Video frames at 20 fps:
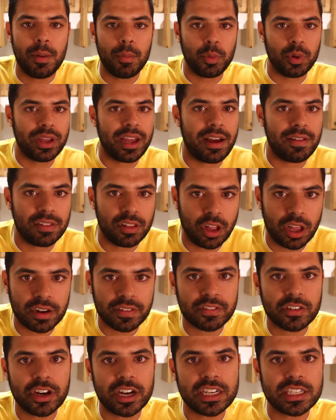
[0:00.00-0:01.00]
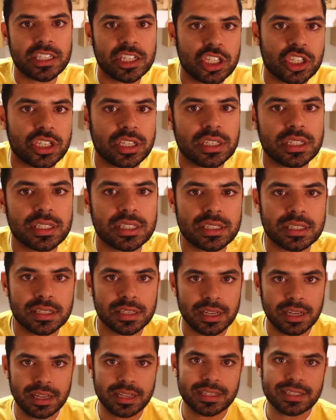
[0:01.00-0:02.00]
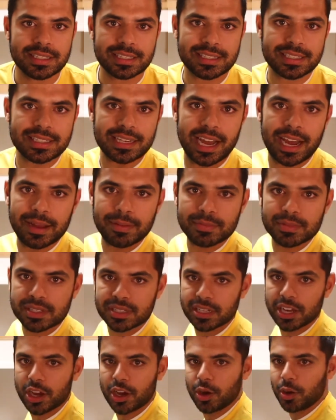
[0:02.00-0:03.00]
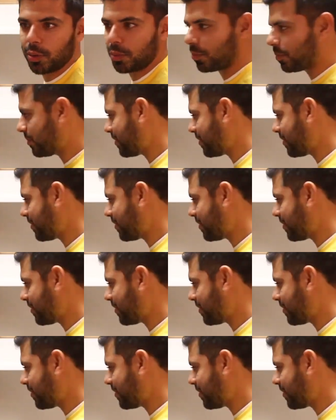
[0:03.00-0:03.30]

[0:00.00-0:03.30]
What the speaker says: We have a lot of great dishes. It's time to go.